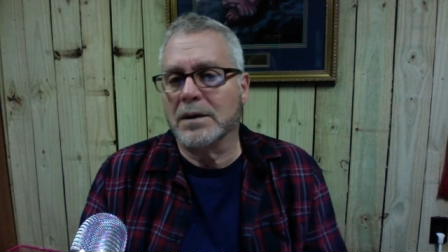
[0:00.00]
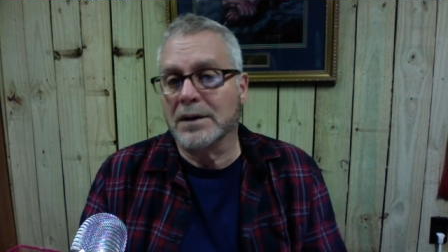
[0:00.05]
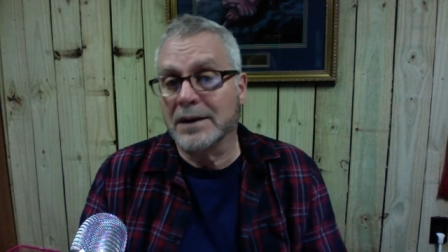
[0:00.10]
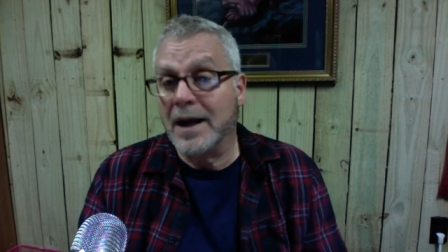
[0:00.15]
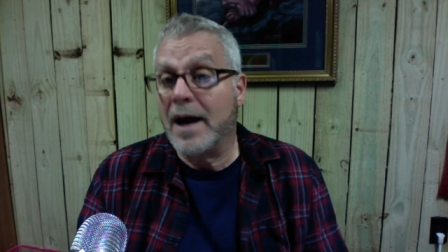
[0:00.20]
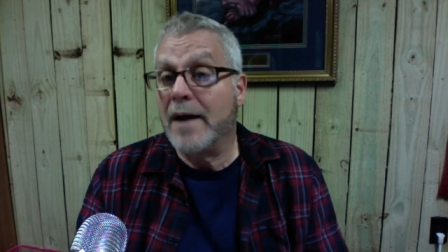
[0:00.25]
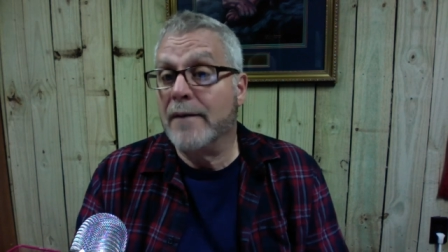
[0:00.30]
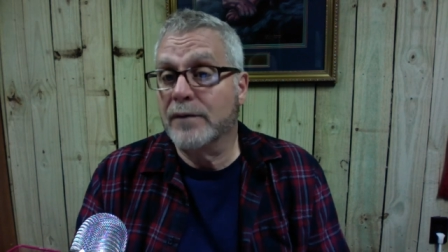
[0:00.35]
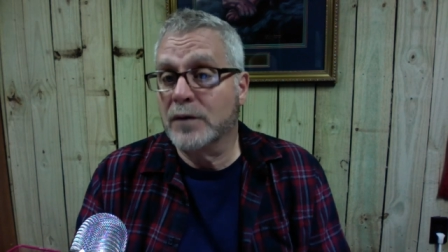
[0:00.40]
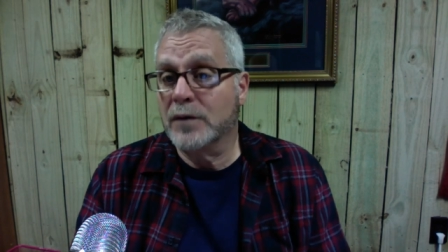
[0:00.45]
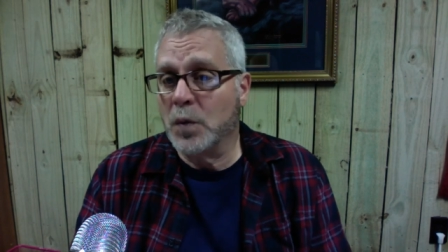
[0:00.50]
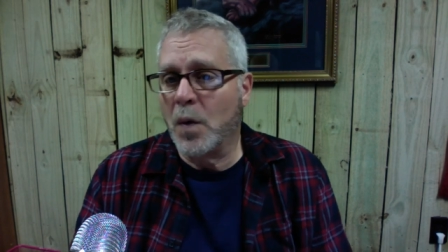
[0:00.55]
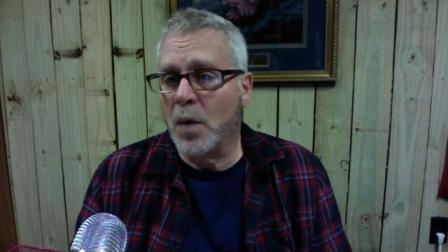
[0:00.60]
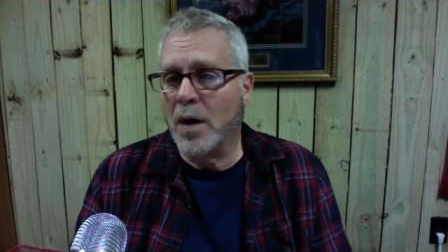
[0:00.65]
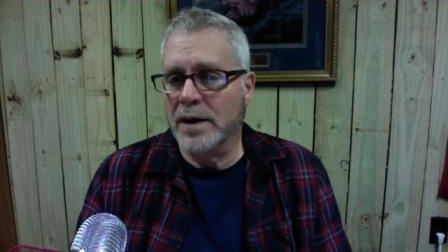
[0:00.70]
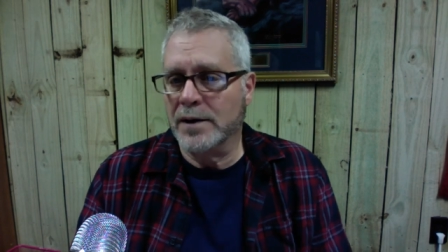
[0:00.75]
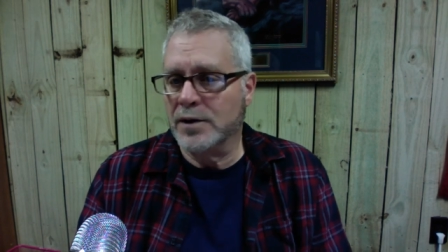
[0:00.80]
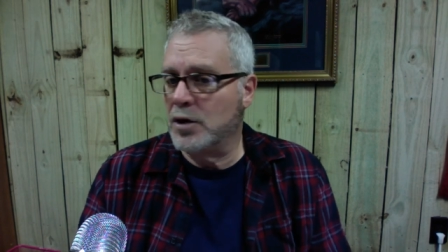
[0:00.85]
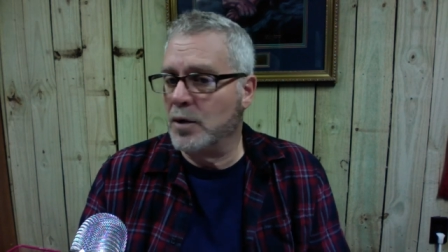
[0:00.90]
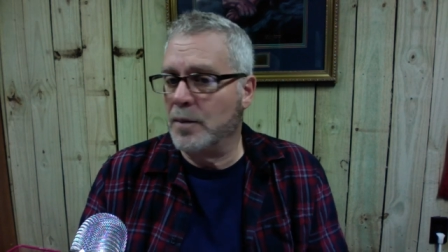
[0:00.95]
loved
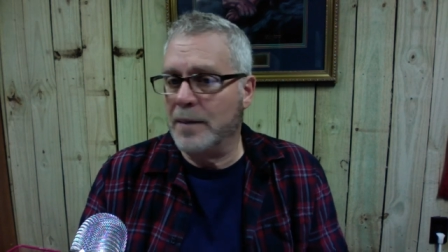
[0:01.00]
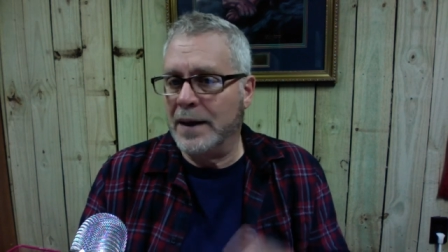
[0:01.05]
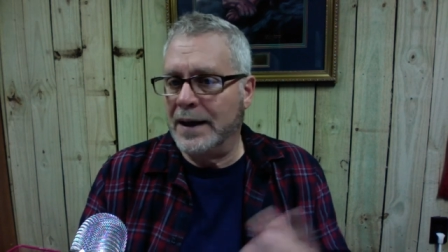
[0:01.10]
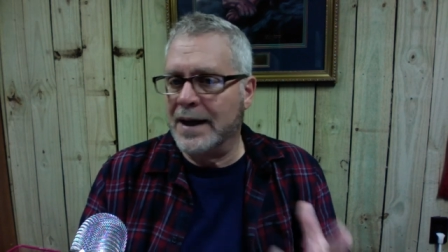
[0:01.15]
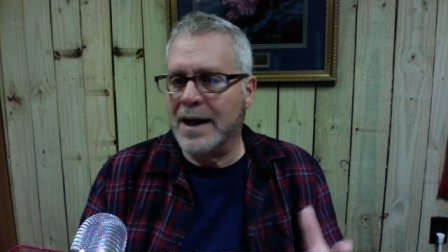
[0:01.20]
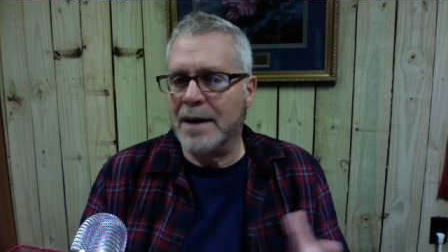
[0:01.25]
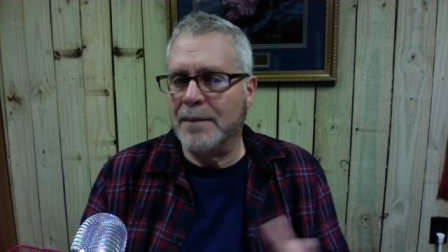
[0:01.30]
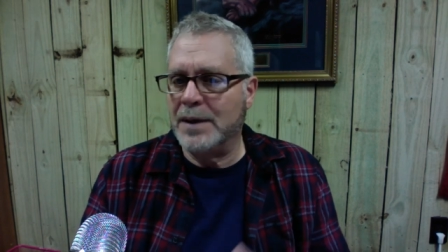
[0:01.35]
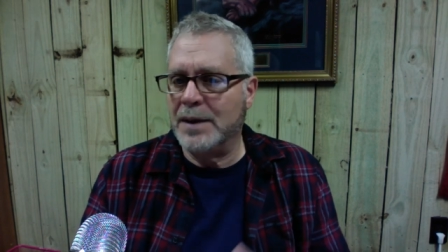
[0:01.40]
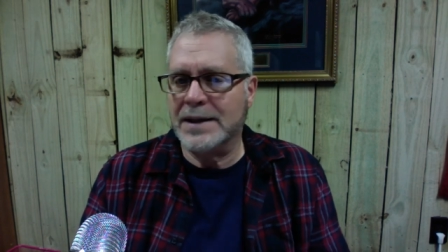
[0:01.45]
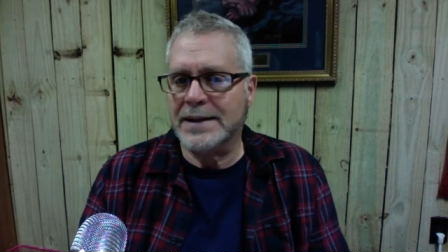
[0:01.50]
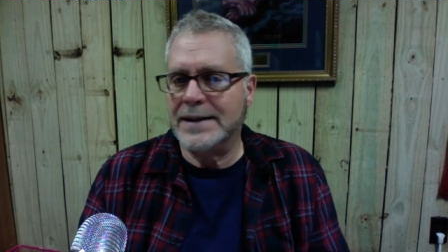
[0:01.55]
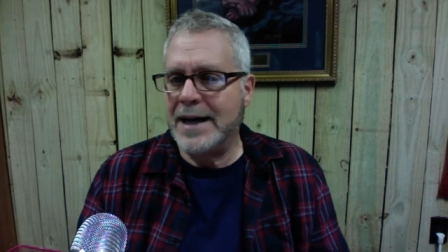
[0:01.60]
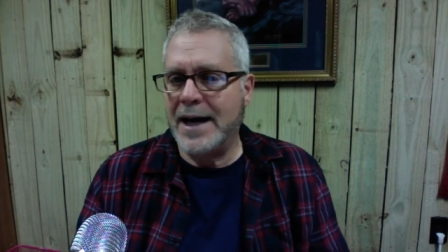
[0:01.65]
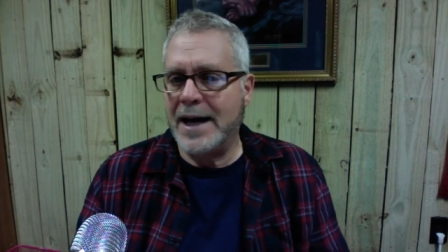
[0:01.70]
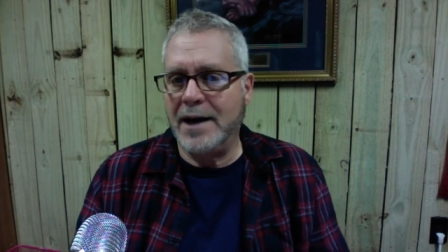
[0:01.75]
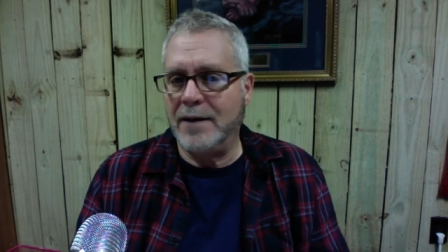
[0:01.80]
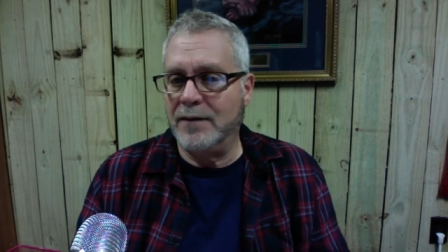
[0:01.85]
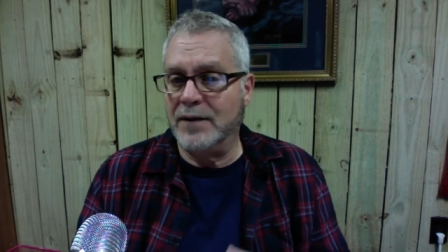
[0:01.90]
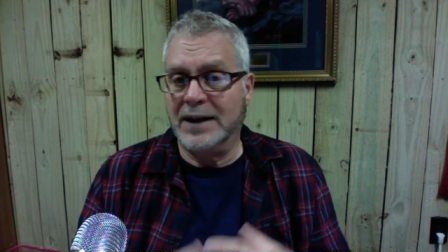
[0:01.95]
ones who may not be
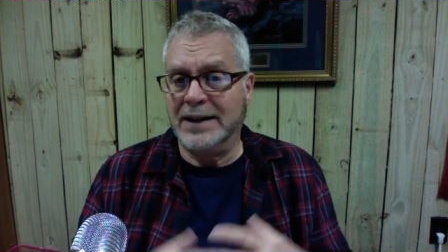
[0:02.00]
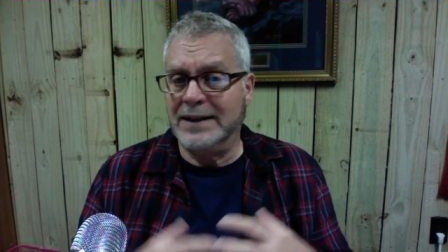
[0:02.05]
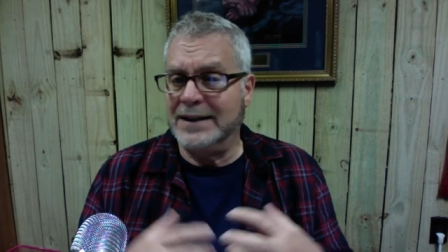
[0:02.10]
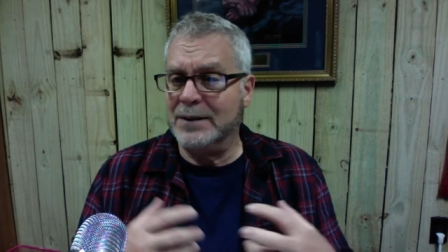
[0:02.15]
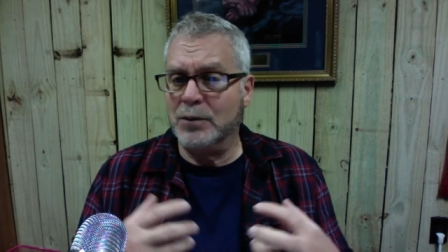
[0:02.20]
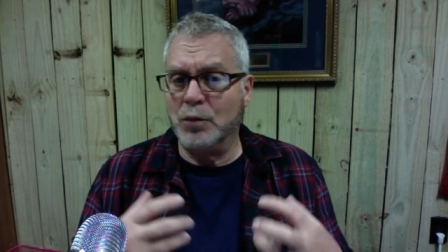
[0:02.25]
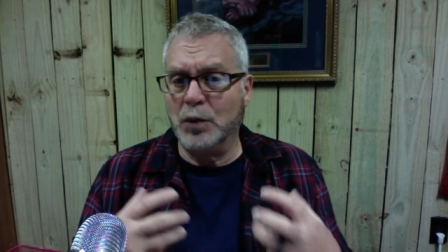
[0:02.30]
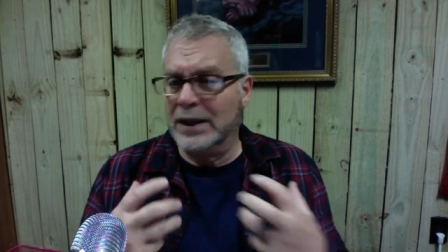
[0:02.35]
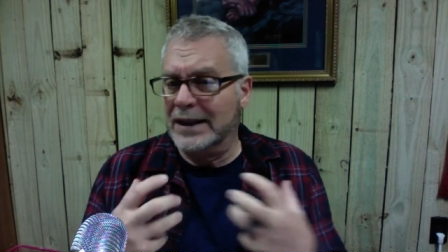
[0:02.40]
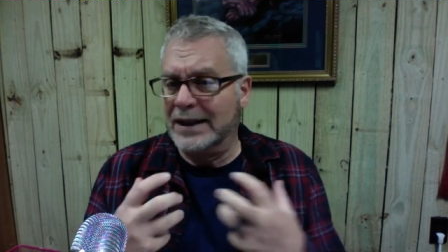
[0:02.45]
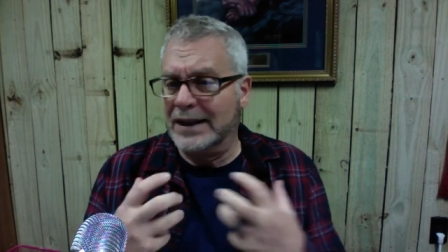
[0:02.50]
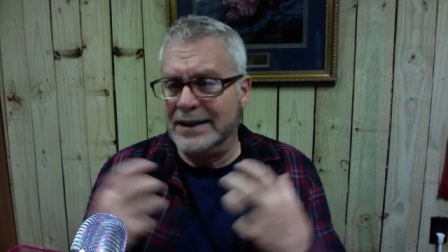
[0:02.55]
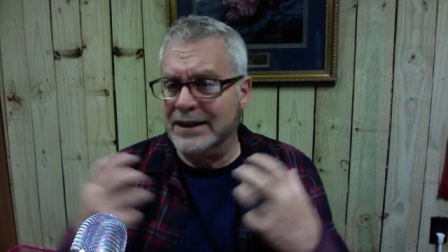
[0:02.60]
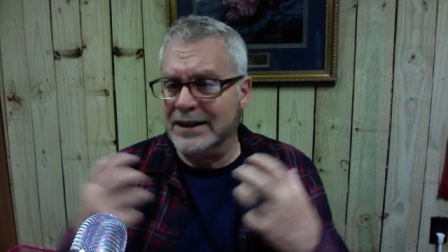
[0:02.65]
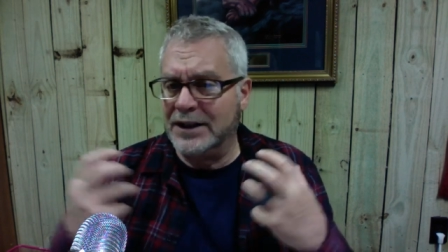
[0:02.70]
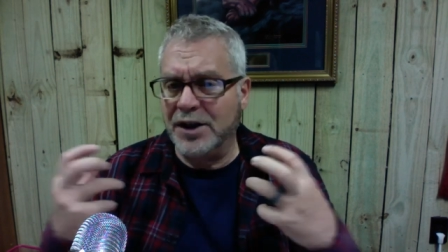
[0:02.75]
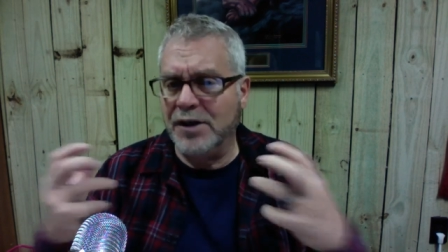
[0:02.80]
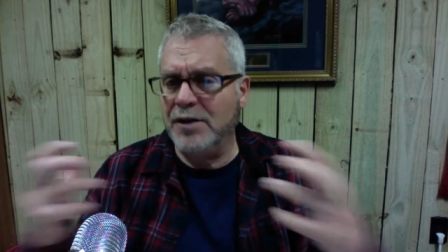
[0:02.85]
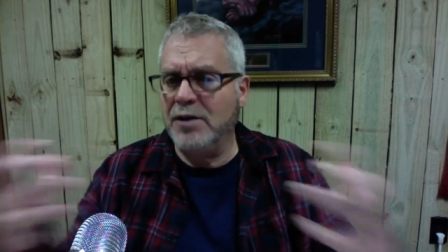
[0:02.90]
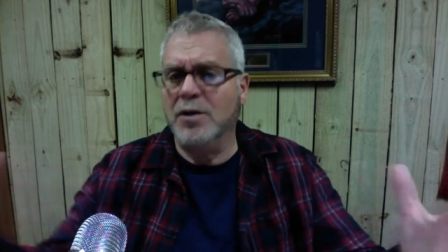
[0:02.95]
saved, and we
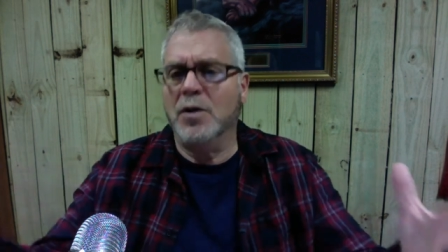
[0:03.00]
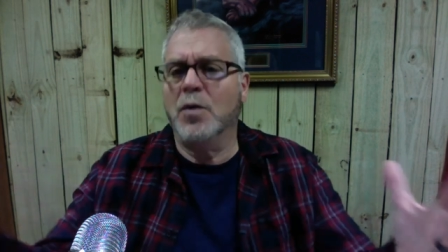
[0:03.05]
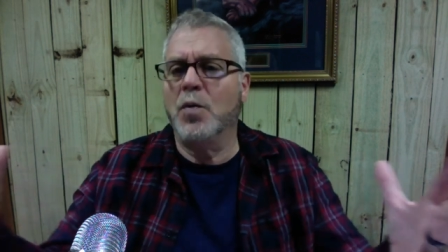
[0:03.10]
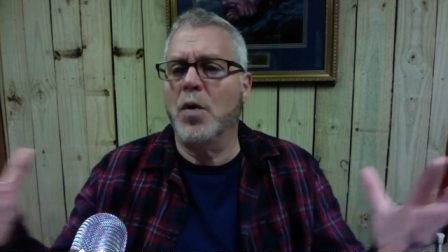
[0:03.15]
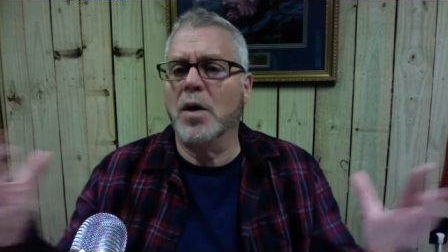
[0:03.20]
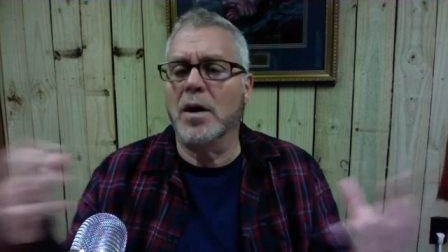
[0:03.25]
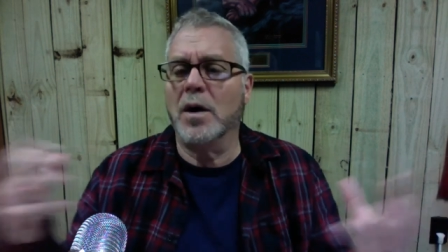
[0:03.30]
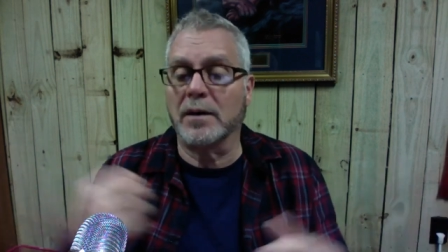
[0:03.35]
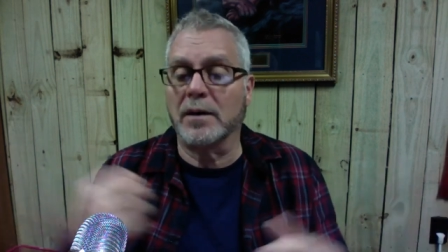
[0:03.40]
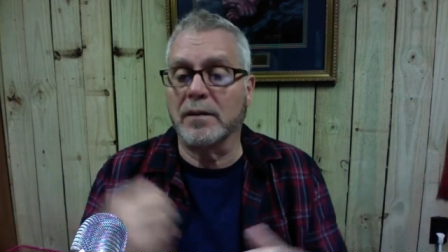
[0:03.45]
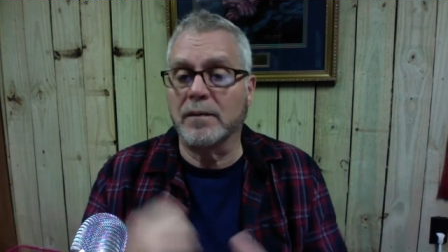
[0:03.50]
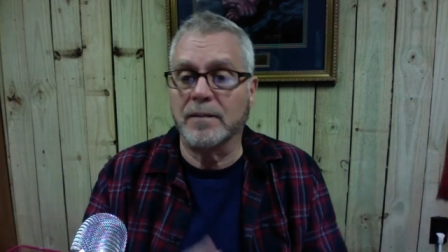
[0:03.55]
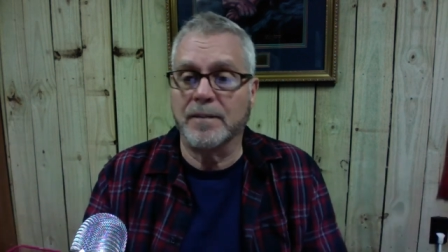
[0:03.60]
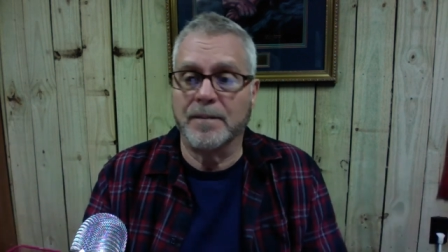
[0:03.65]
continue to work